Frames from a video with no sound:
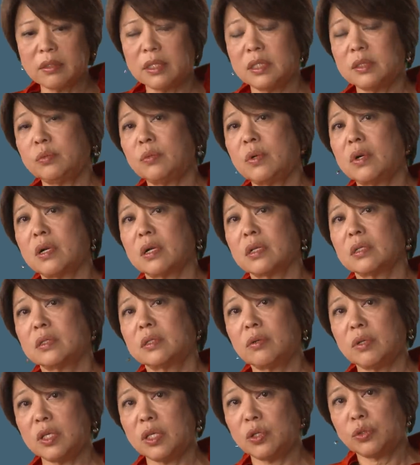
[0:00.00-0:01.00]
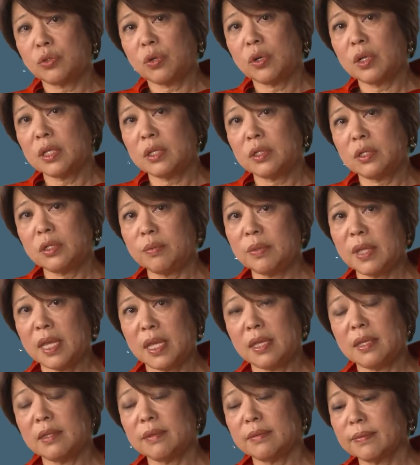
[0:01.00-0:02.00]
this works. So he drew it to
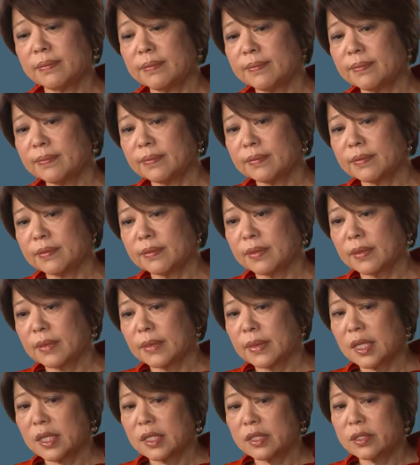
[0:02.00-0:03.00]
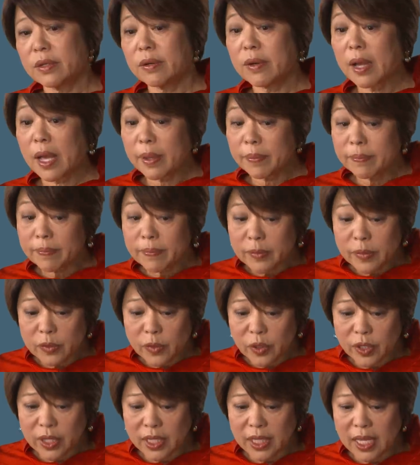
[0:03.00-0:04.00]
me. So I'm
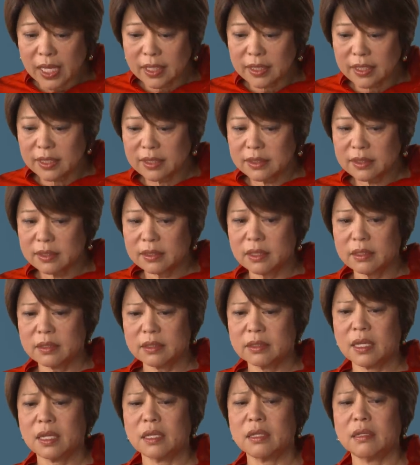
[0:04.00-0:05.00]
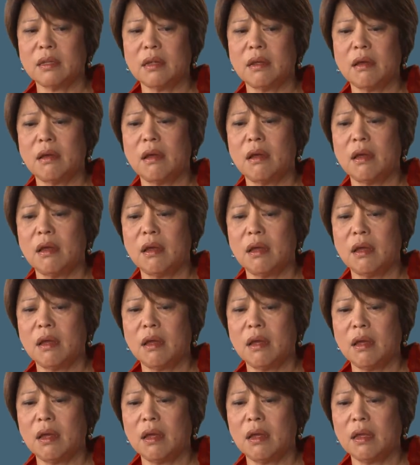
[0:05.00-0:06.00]
looking at this and said,
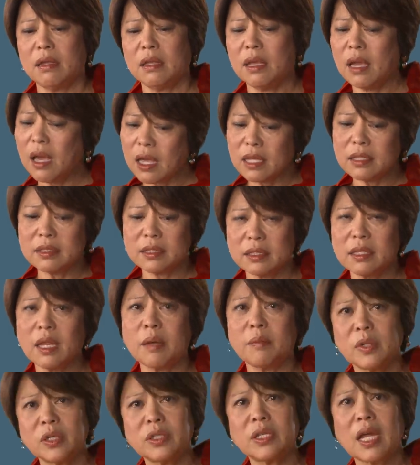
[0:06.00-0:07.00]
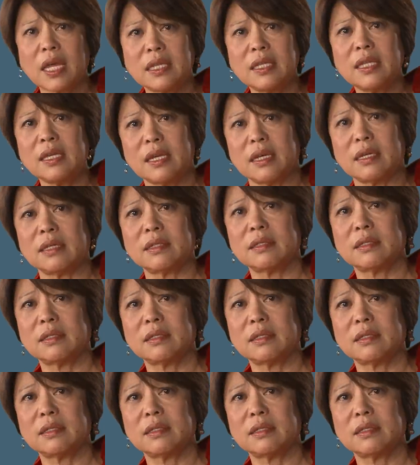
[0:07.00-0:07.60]
yeah, it's a damn good idea.